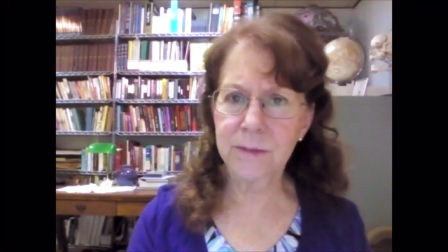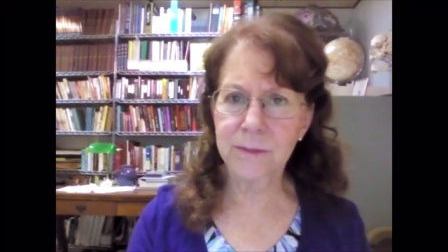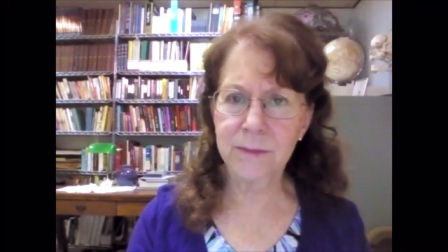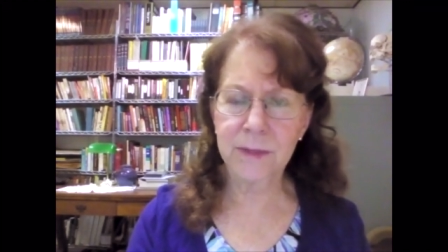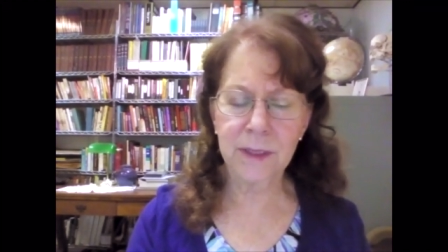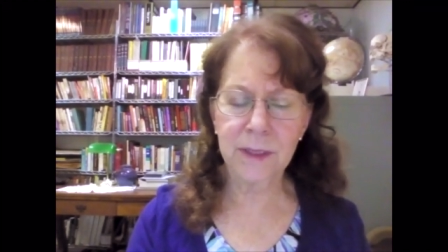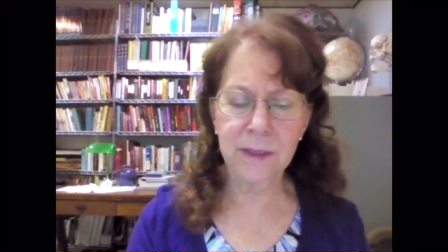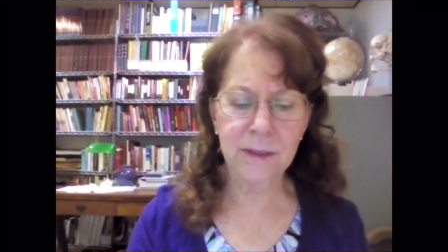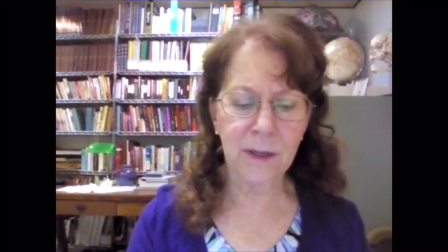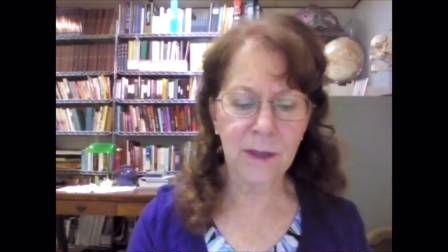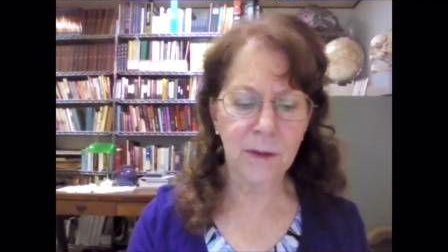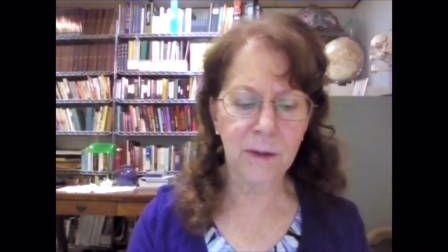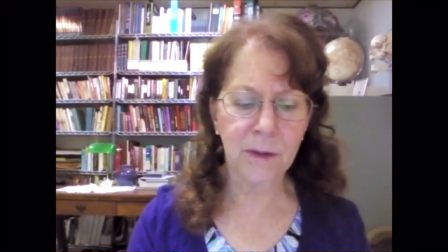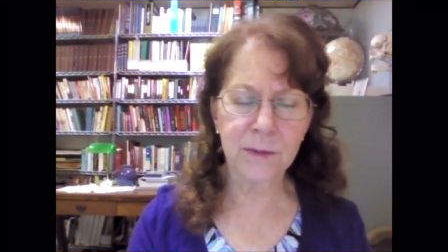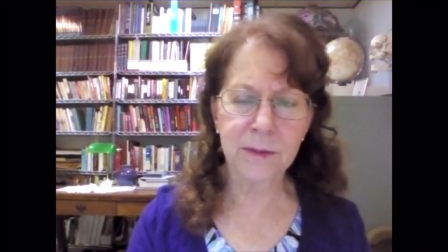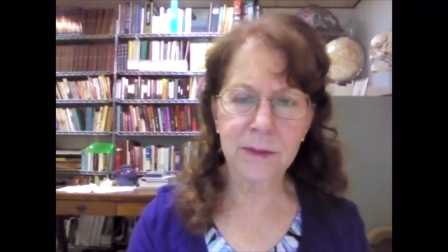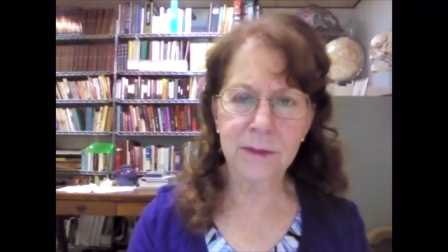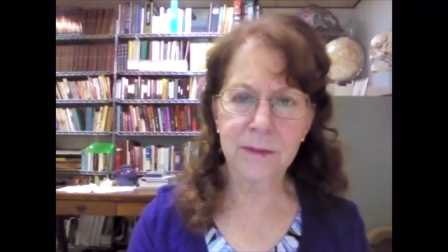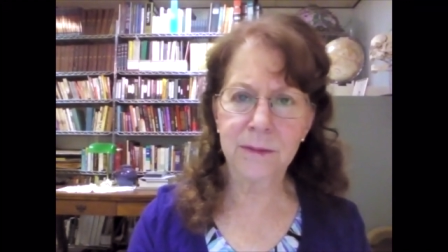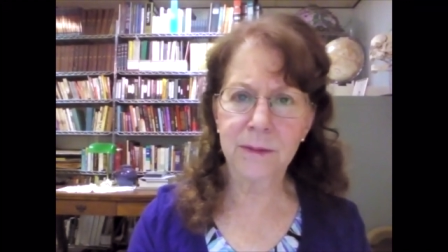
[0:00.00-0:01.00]
you know
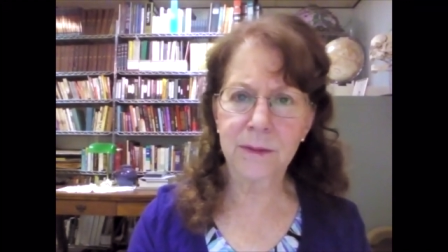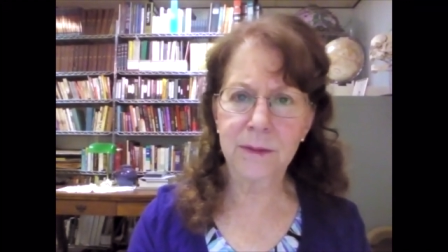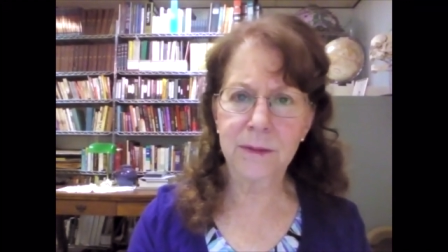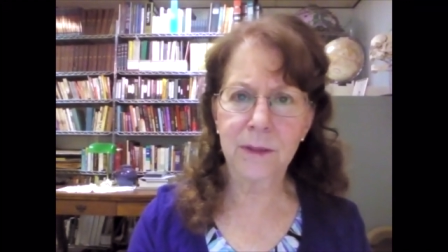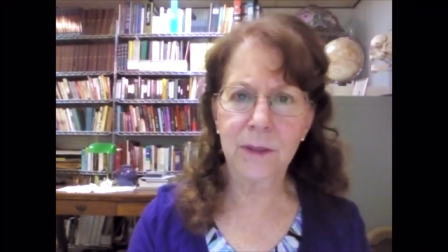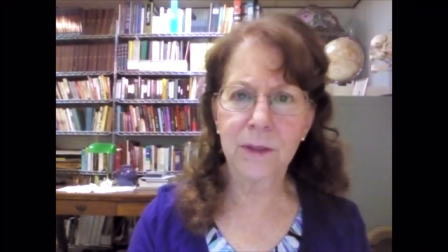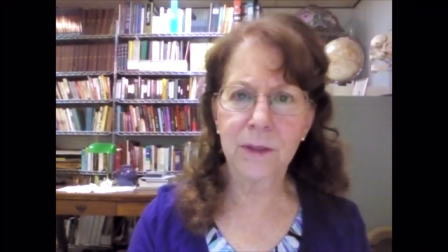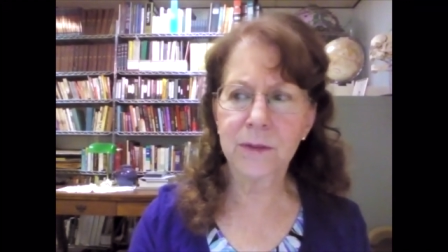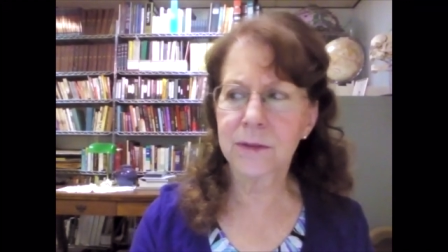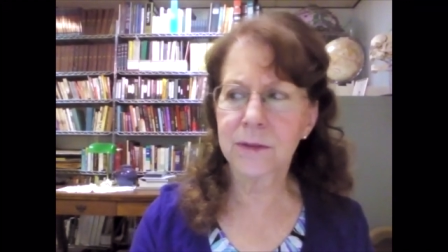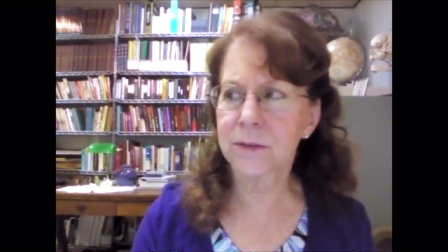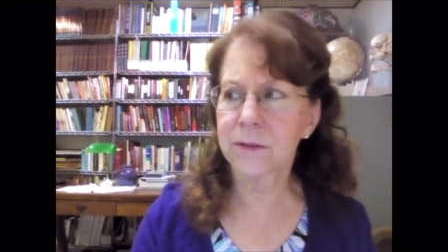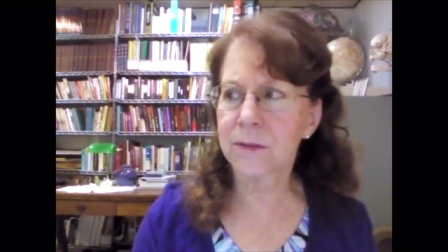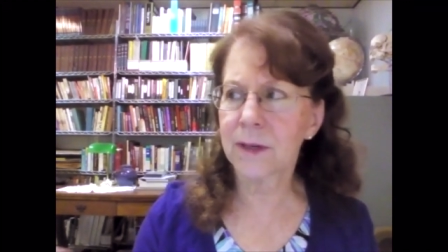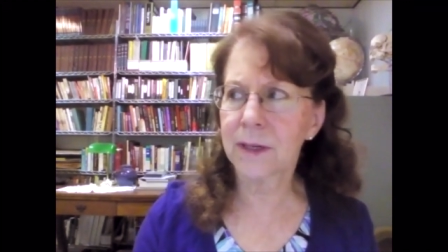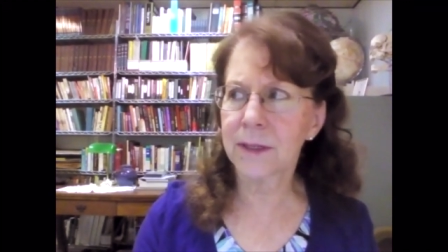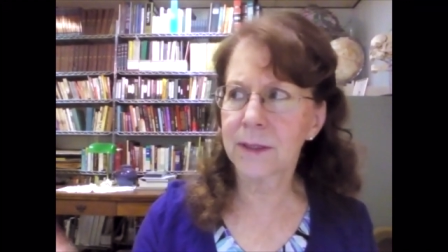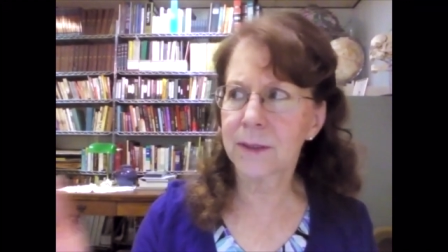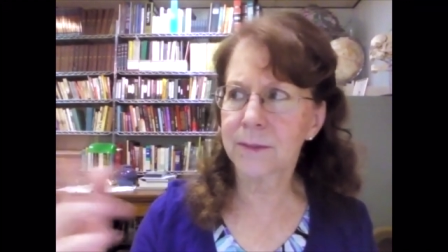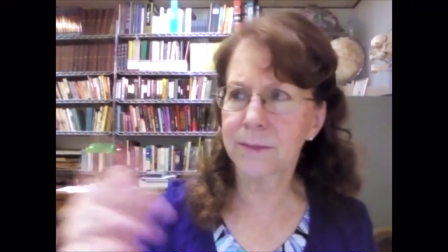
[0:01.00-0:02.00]
who's
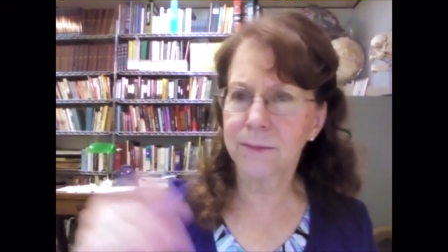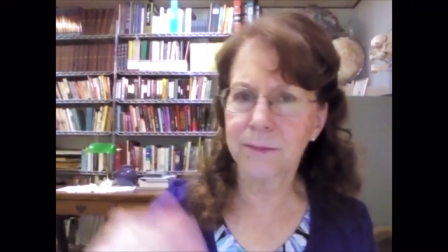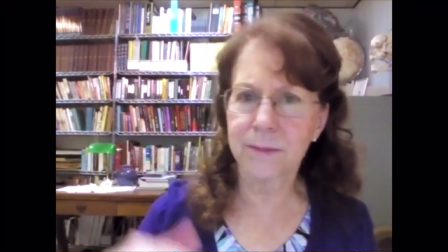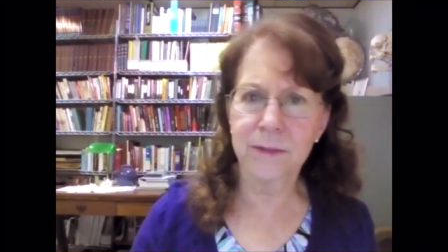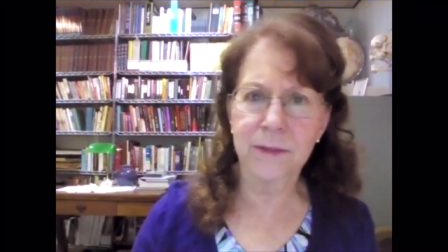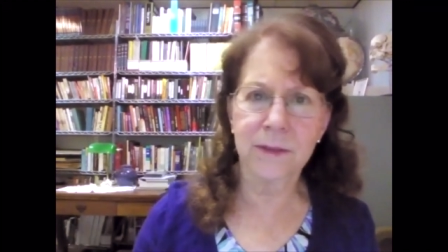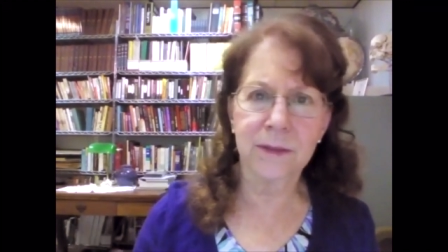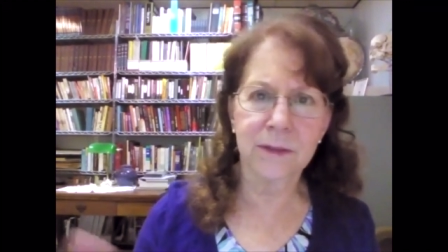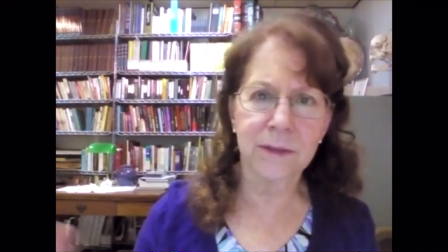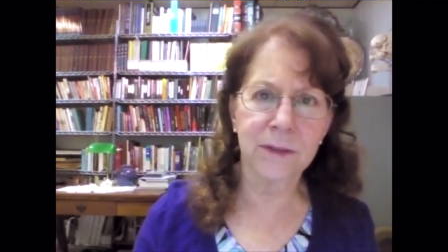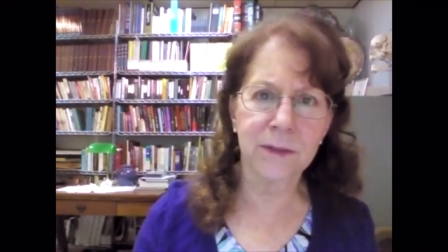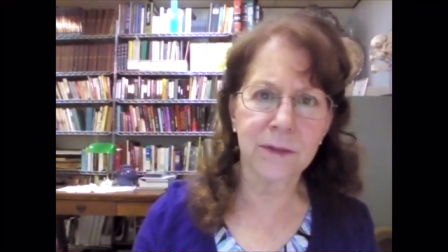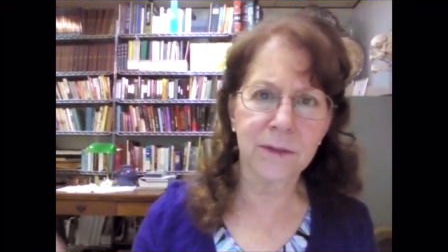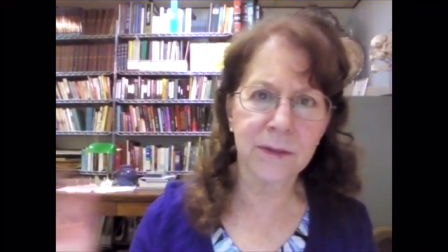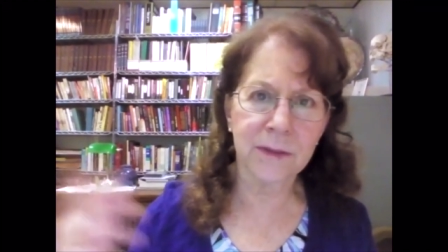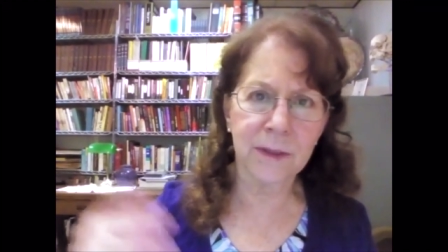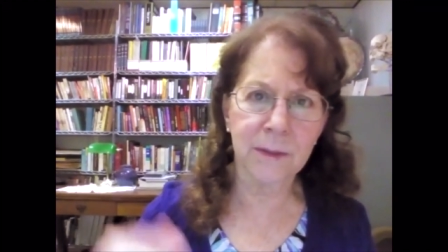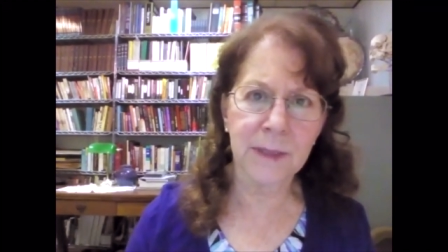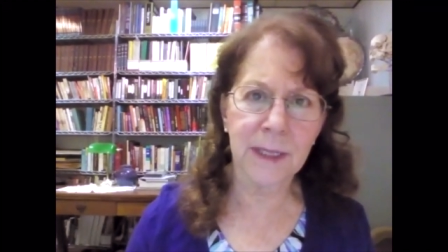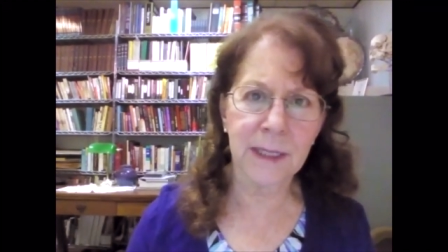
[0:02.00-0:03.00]
trying to do
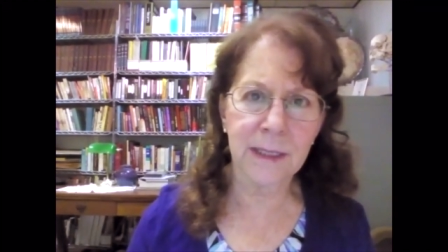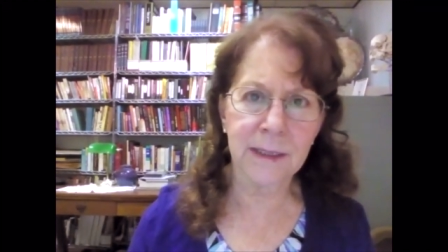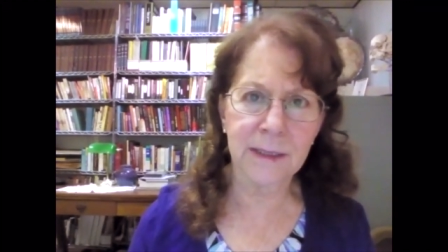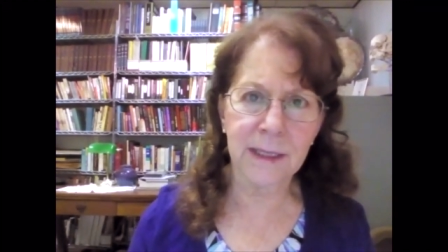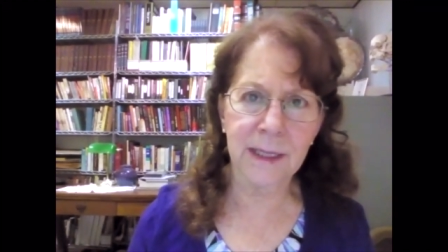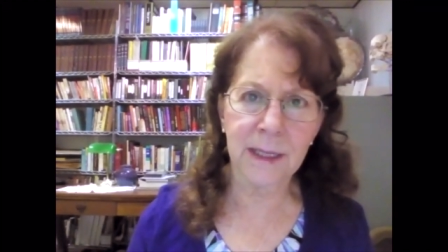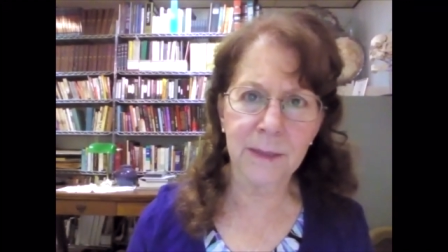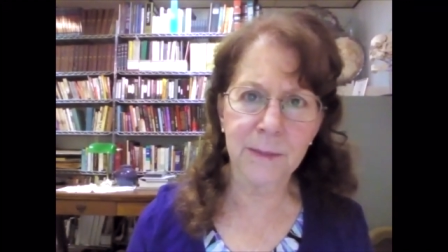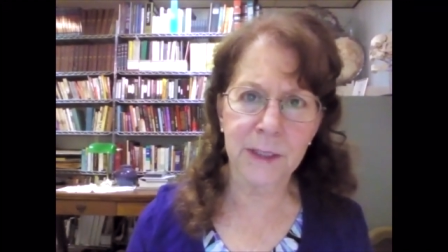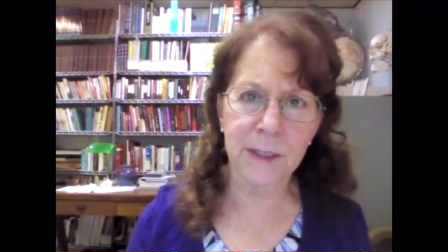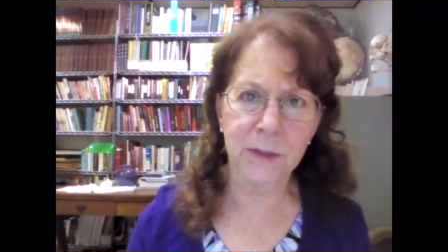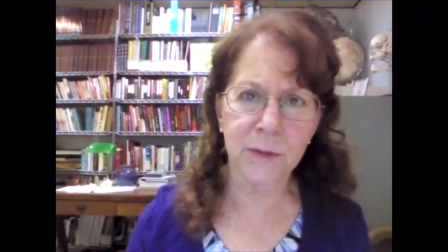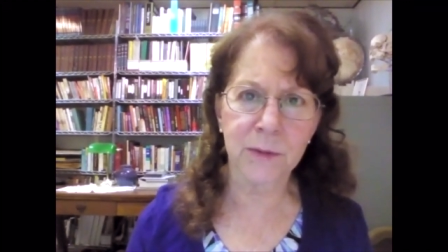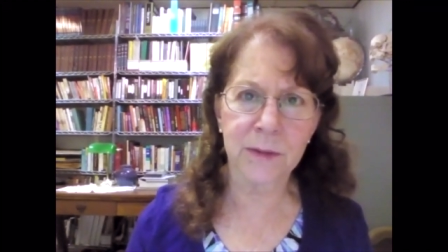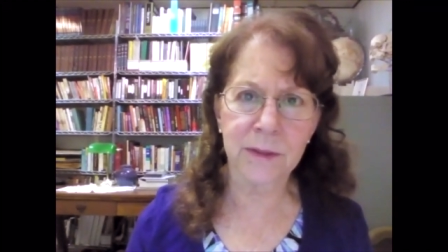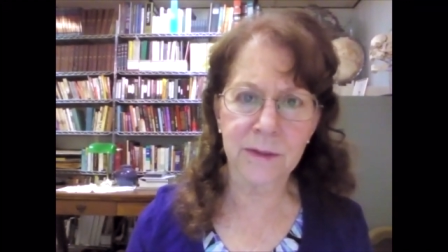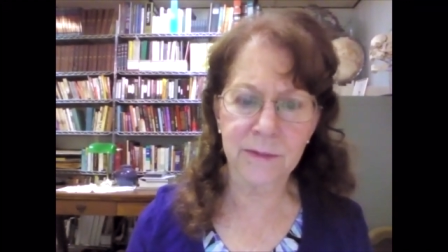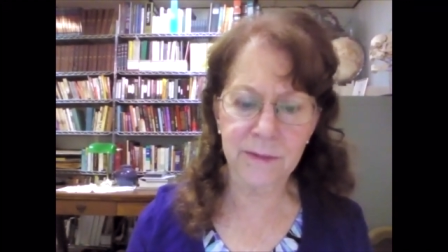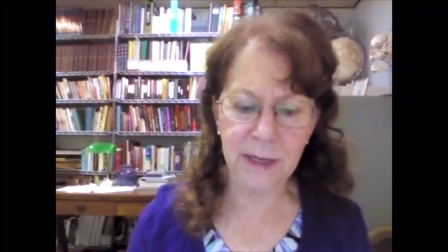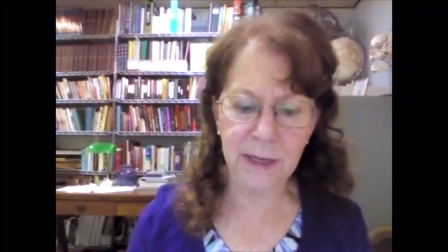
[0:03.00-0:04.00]
some kind of damage
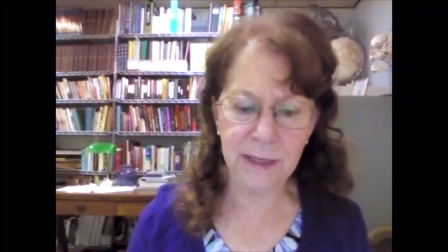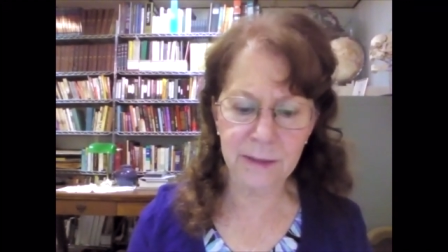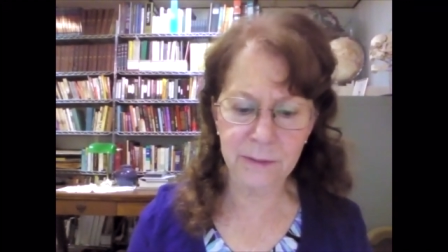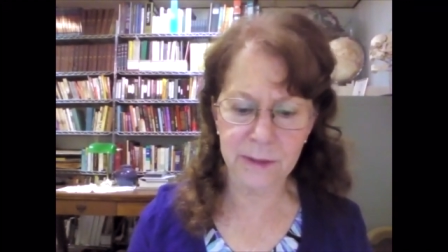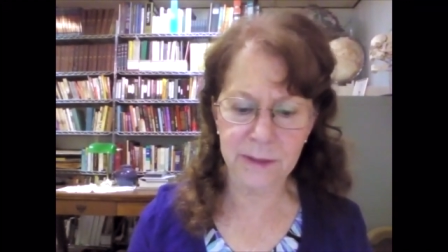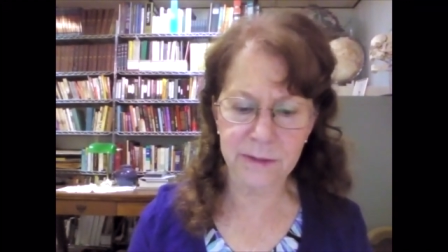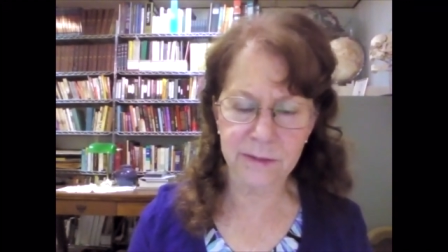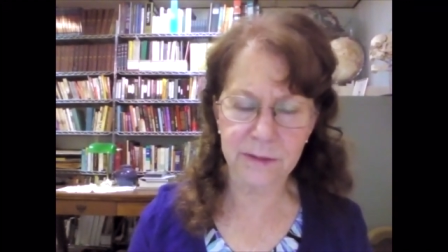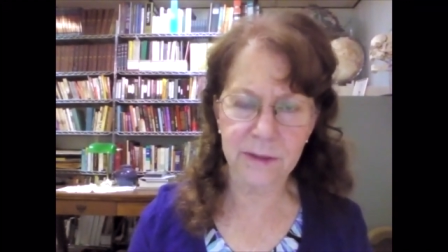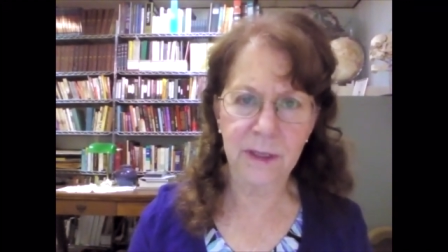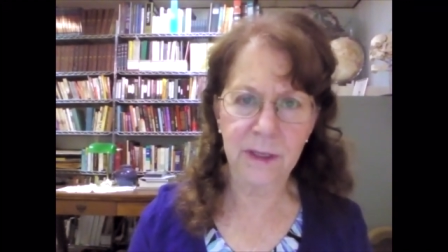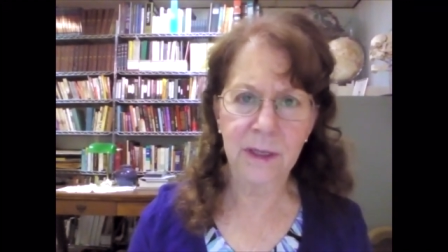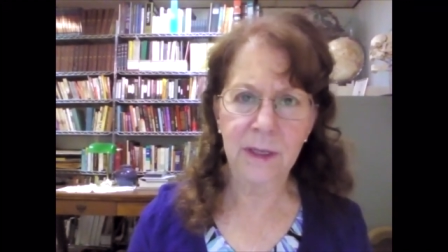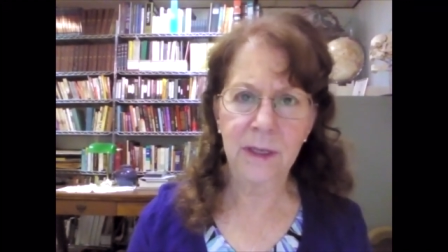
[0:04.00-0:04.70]
with a virus